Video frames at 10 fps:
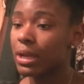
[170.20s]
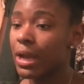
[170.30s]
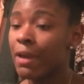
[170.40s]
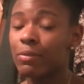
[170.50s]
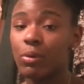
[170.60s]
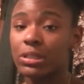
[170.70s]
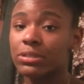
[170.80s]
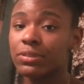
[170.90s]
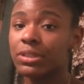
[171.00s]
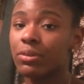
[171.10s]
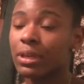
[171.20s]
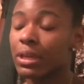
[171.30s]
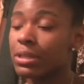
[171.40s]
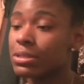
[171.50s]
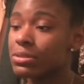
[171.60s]
haven't watched the video
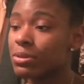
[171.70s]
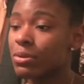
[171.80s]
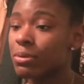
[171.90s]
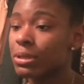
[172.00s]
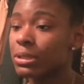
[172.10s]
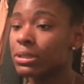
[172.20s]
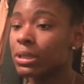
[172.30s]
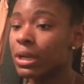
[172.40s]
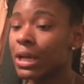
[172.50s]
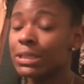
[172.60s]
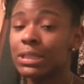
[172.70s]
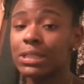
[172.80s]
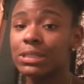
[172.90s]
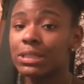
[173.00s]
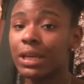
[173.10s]
yet, so I
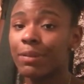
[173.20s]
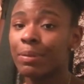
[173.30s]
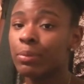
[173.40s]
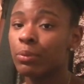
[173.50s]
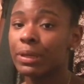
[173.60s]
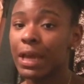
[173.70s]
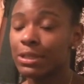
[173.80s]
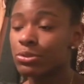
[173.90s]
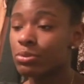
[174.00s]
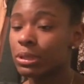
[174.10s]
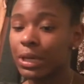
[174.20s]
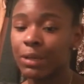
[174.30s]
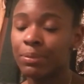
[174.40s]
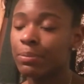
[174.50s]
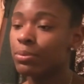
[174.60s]
did see a lot of people react to it. A lot
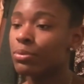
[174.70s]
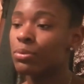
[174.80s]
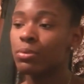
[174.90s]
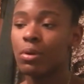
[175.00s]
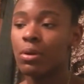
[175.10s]
of people